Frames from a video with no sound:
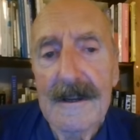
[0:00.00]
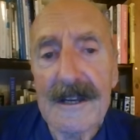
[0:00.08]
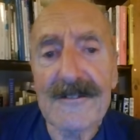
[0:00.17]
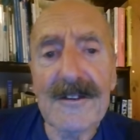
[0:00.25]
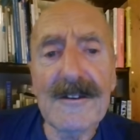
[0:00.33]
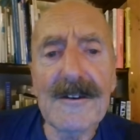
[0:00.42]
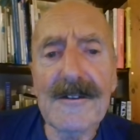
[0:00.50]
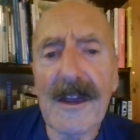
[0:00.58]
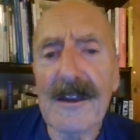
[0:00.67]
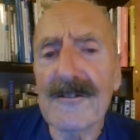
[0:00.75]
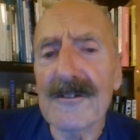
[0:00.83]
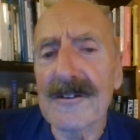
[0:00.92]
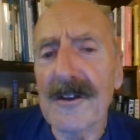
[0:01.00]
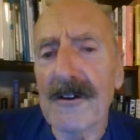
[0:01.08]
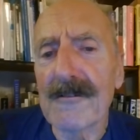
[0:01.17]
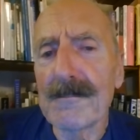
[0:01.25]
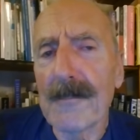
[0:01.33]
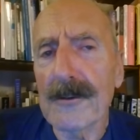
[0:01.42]
It's in the nature,
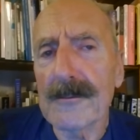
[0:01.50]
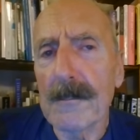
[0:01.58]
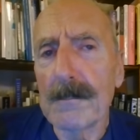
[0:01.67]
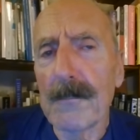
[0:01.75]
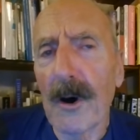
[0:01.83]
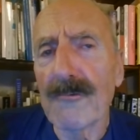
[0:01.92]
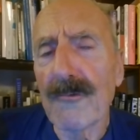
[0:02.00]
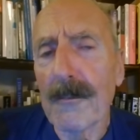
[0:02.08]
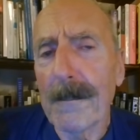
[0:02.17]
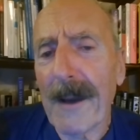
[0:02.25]
though, of moral